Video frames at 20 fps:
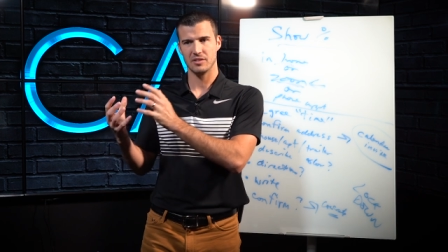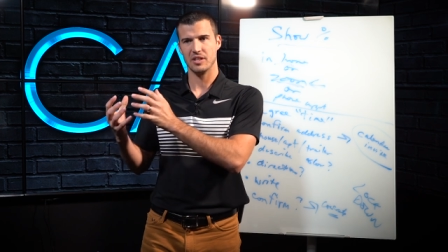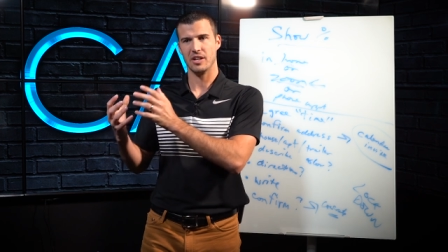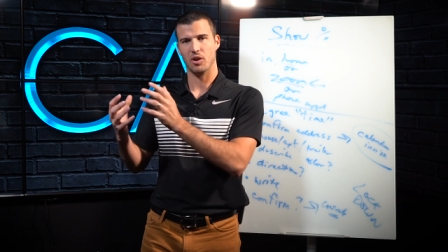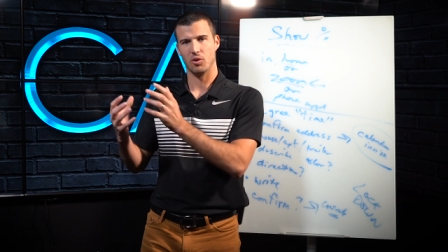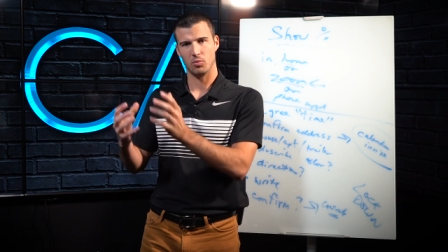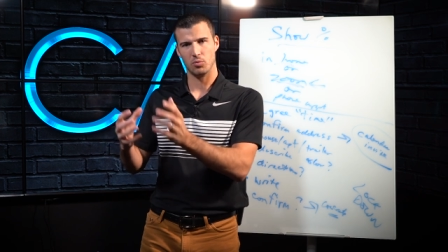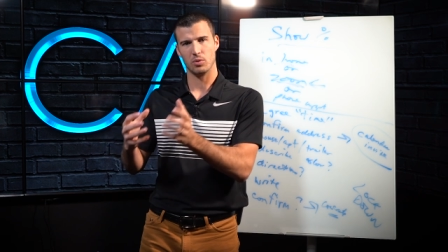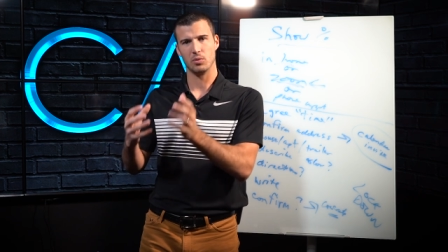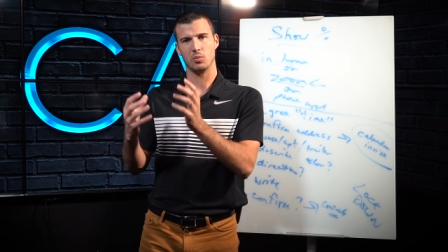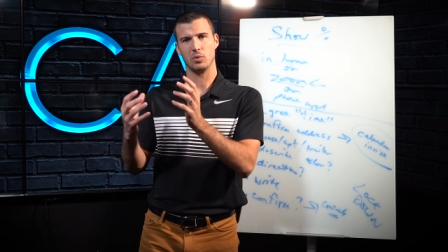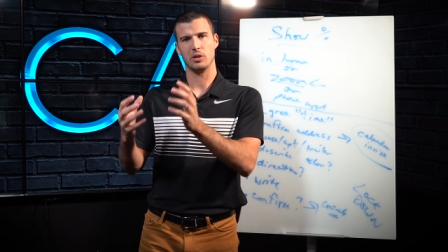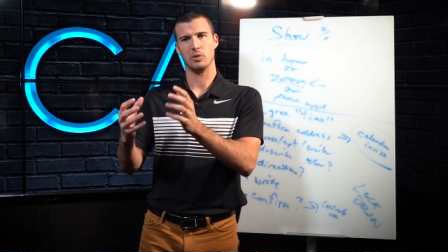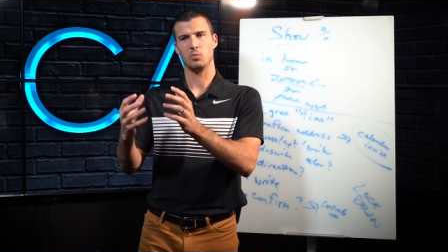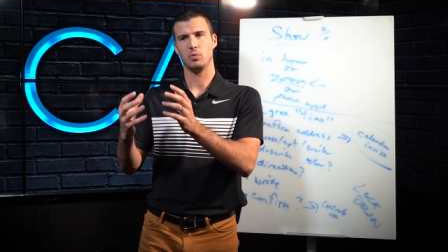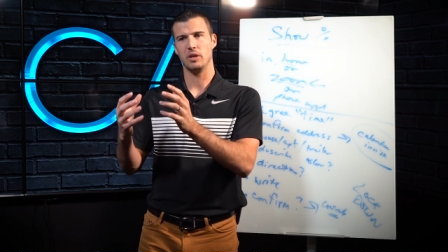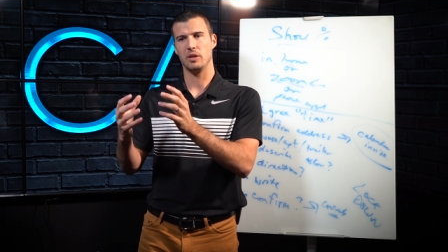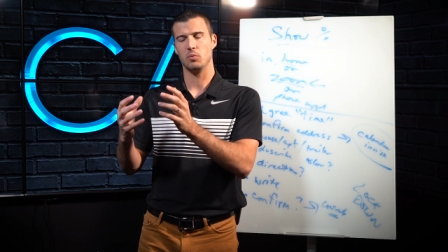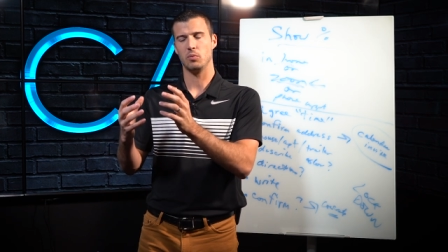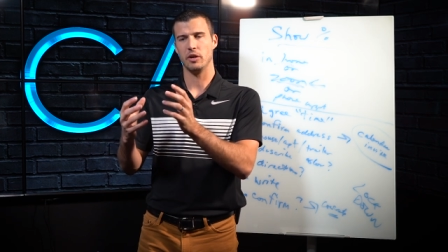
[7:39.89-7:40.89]
you know,
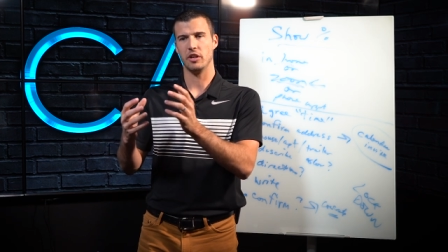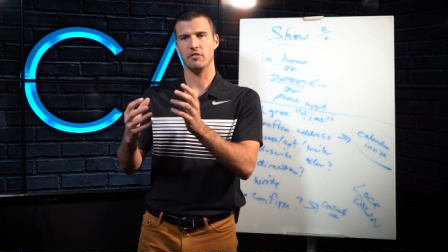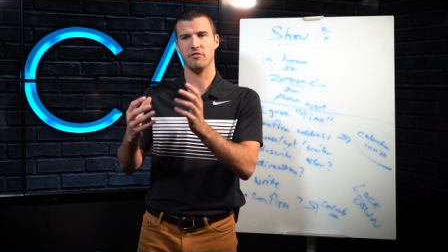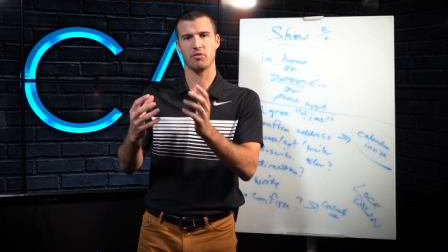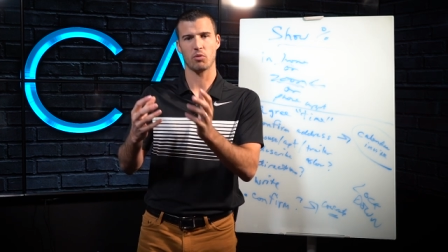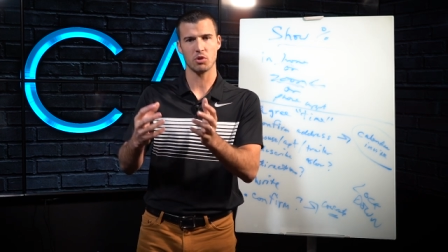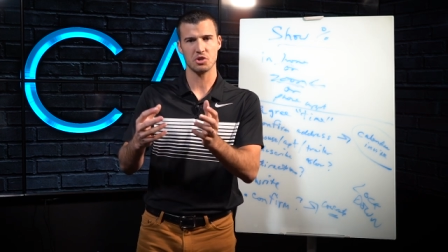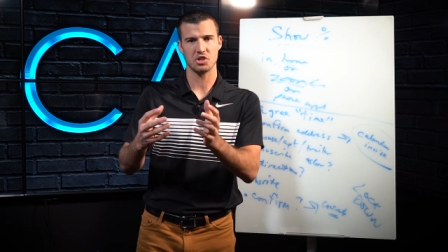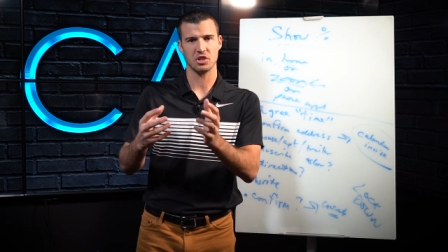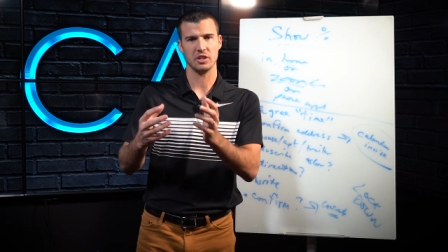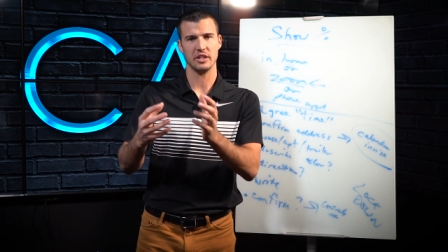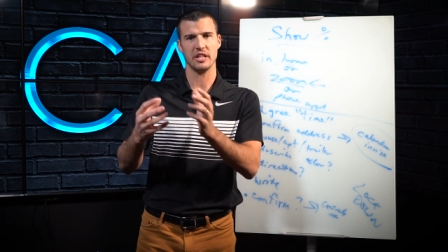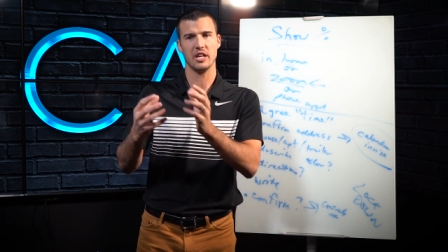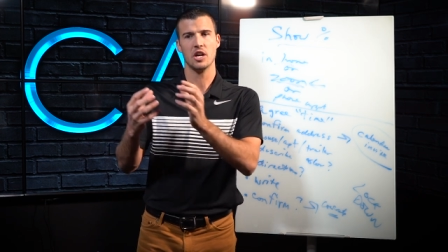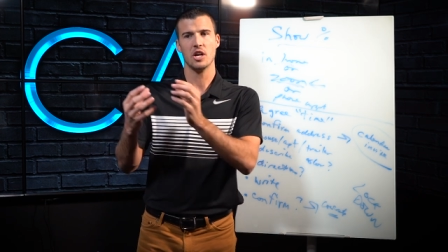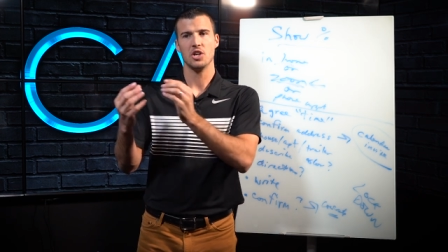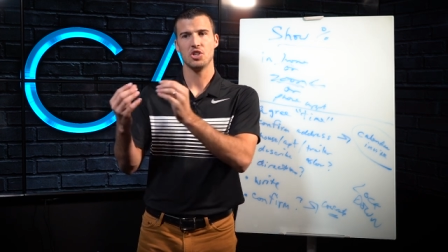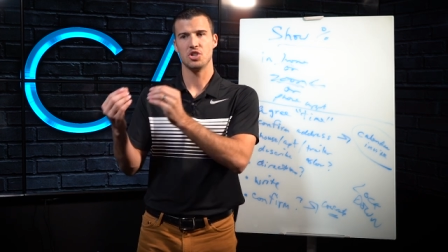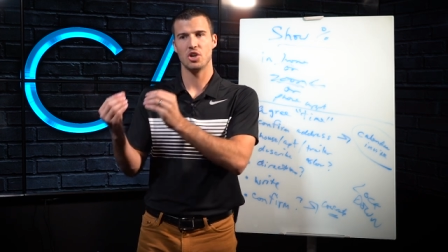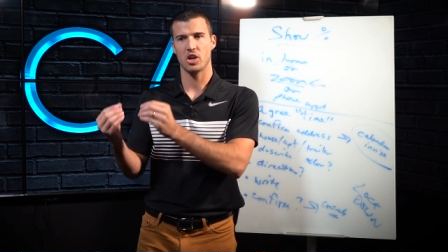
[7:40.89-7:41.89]
we
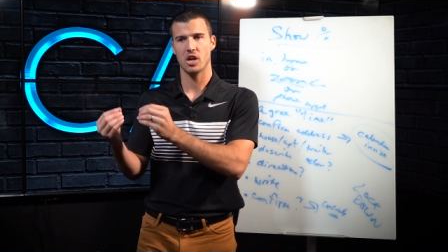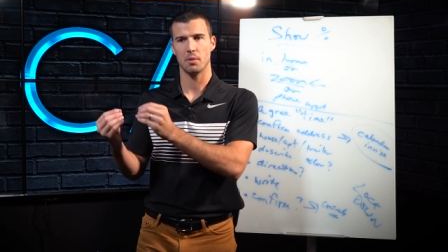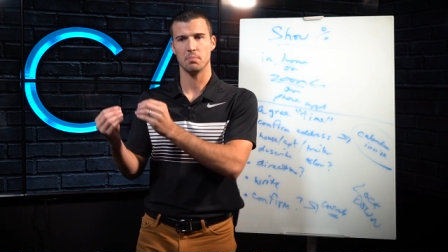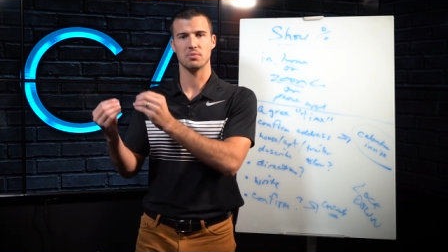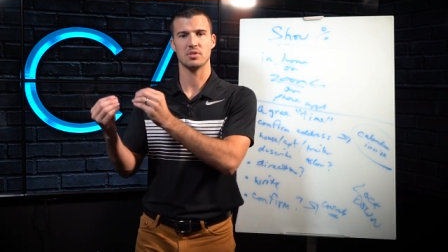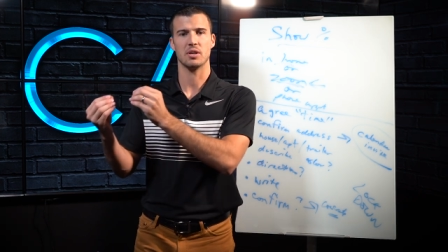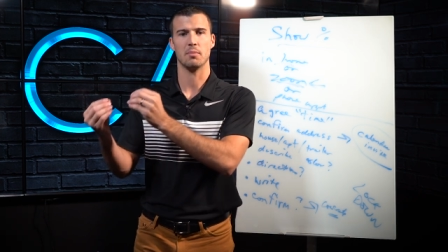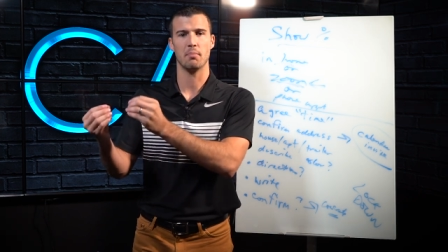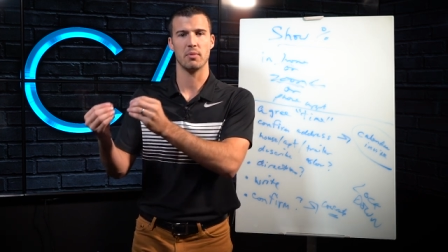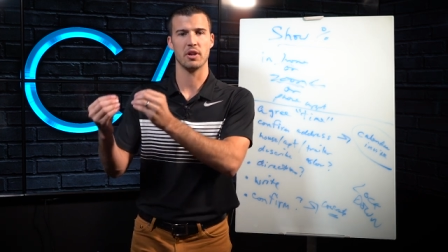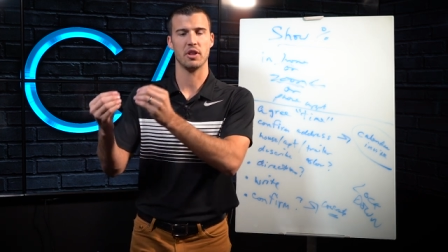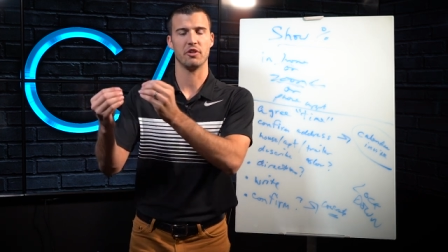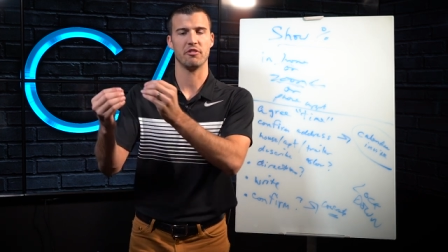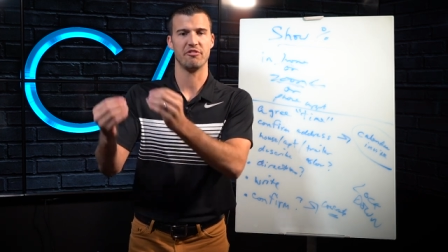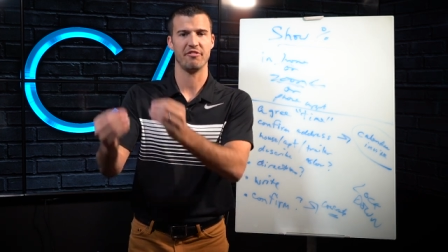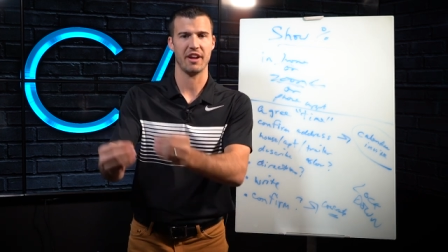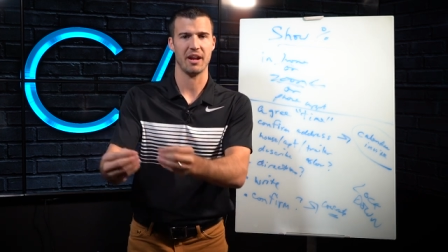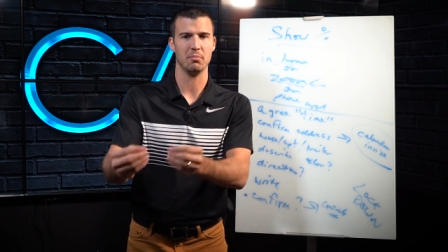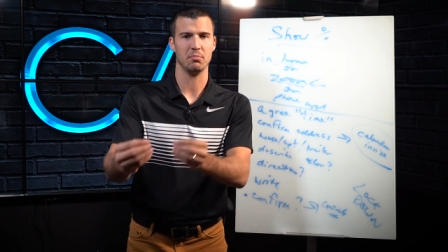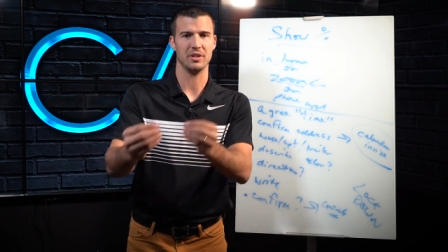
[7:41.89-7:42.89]
unfortunately took up some other
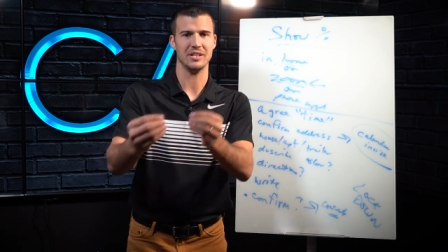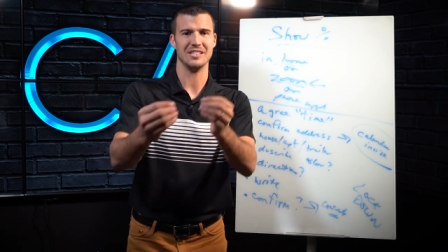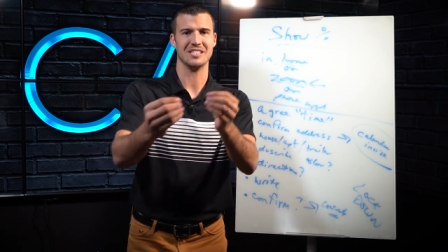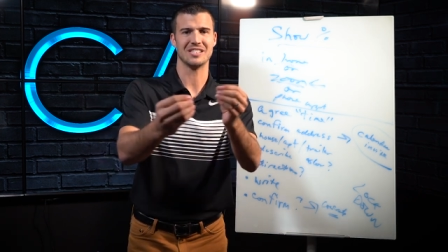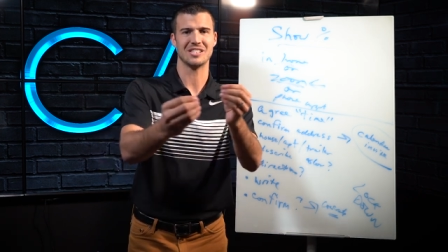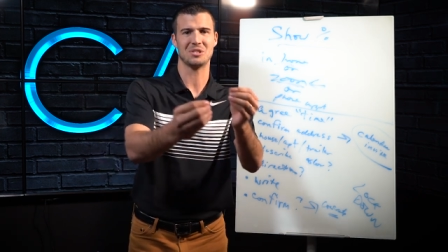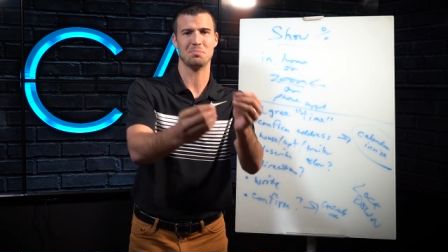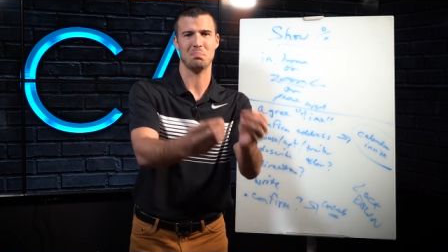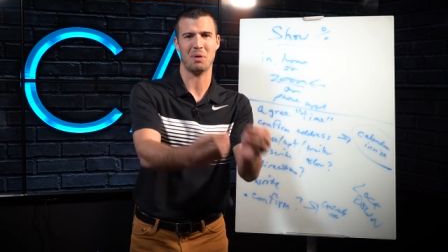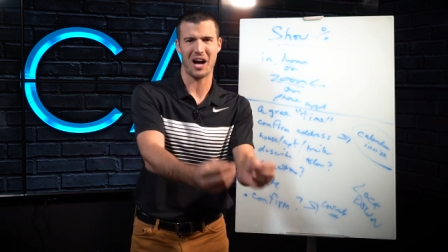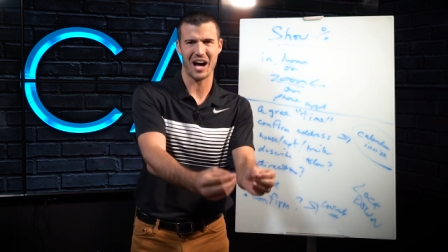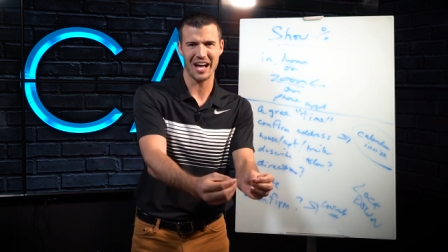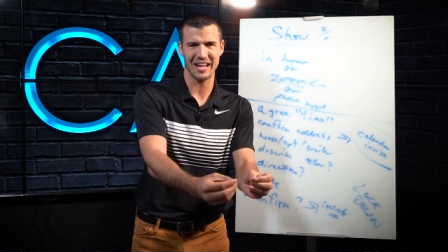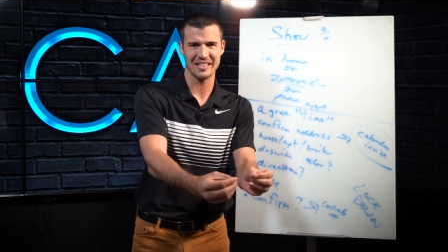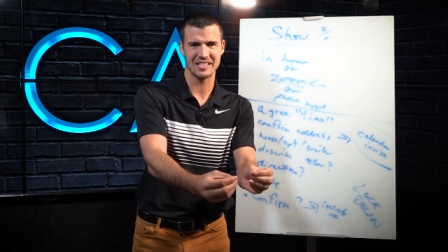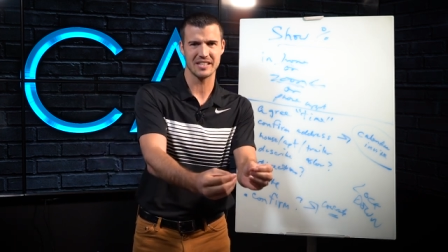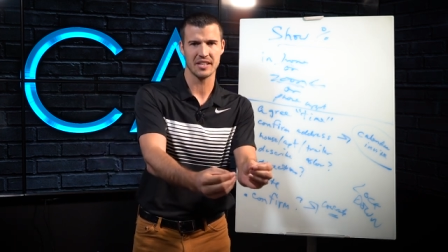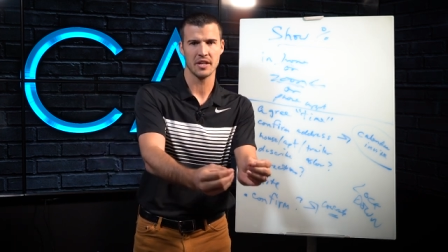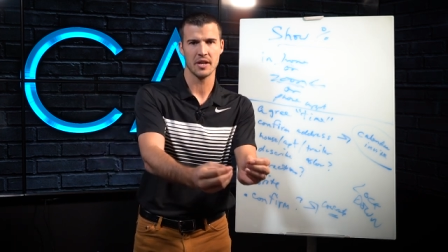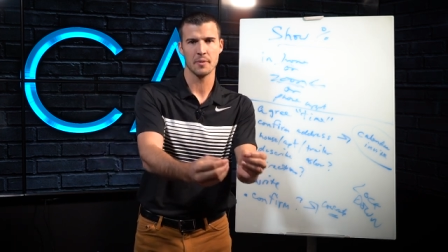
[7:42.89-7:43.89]
family's
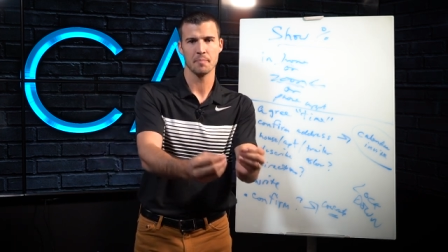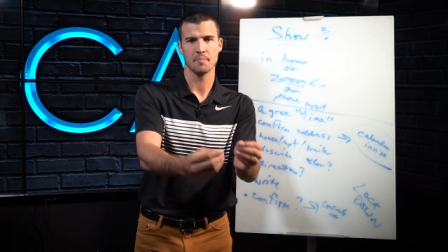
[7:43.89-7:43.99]
spot.